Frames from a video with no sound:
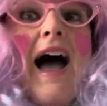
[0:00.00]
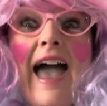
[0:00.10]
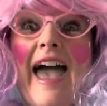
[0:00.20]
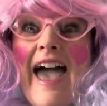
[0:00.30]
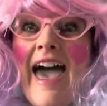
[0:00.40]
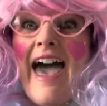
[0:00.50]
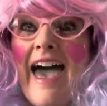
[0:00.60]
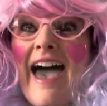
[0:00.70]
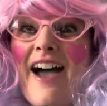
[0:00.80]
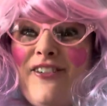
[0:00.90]

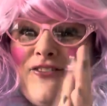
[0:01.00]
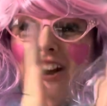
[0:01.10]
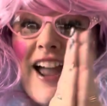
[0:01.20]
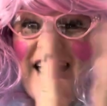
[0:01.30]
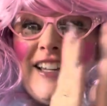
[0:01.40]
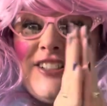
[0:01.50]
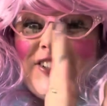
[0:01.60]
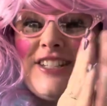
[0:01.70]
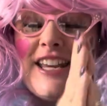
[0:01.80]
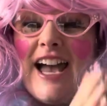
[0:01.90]
Ah, right.
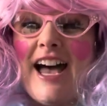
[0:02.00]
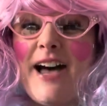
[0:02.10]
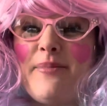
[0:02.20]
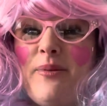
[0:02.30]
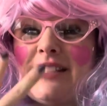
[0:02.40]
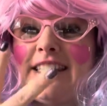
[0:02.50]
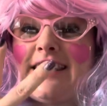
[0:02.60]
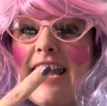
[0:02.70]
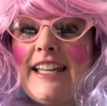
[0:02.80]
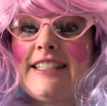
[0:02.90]
Good job. What's the
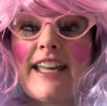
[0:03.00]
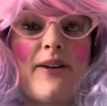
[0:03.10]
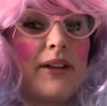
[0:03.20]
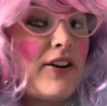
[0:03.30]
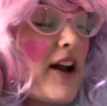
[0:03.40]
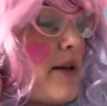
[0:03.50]
second sound letter A